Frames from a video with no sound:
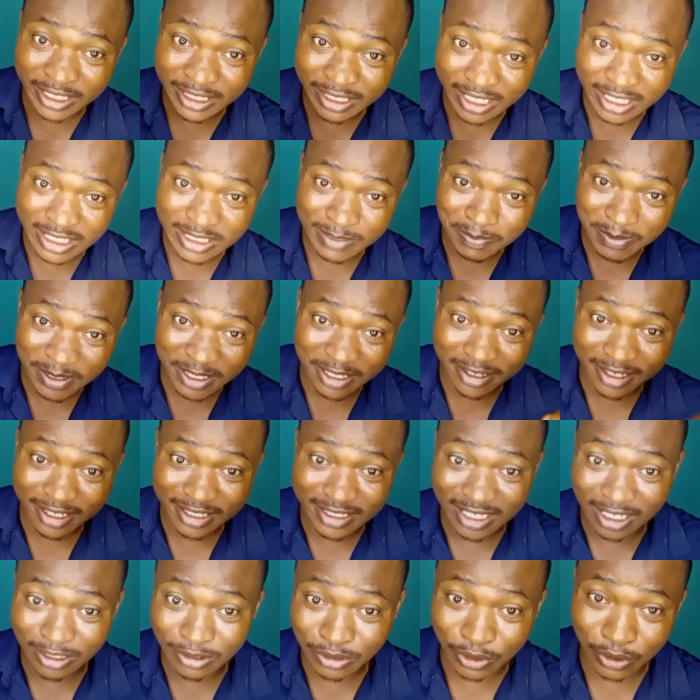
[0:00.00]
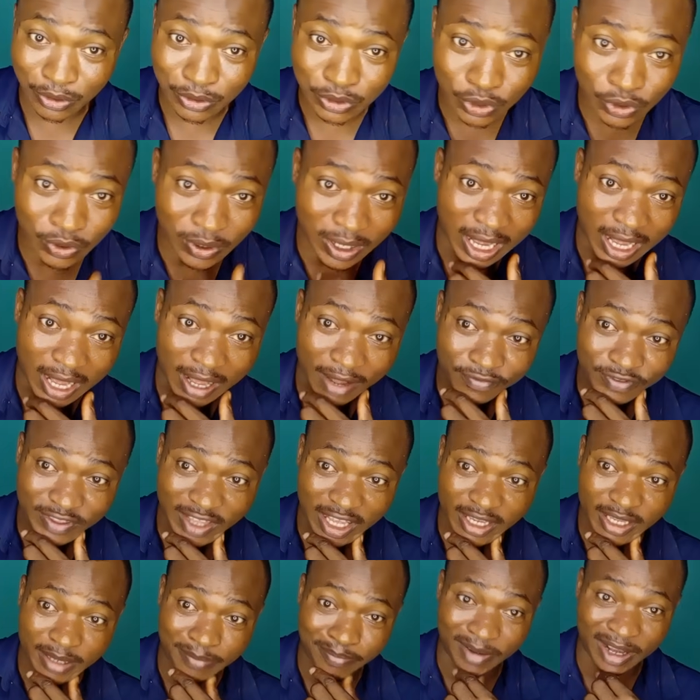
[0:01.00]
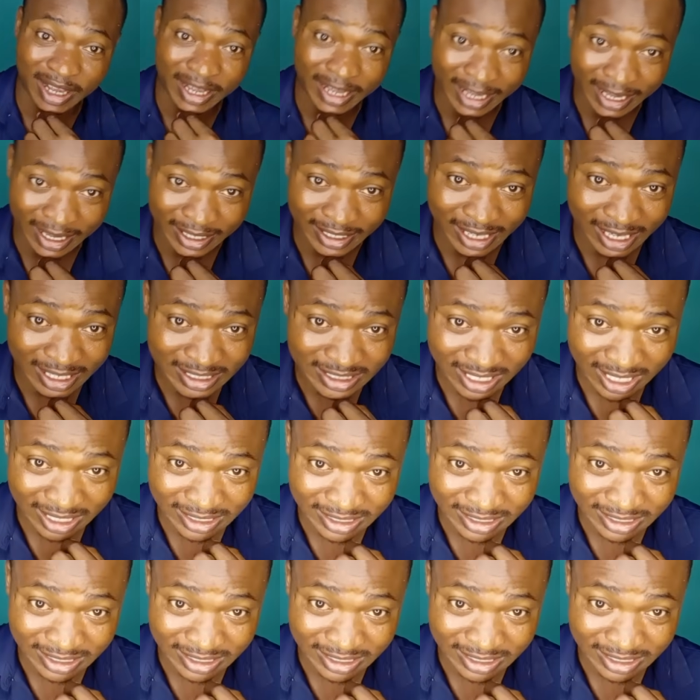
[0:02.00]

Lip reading: in the spirit and those who are after him are hyenas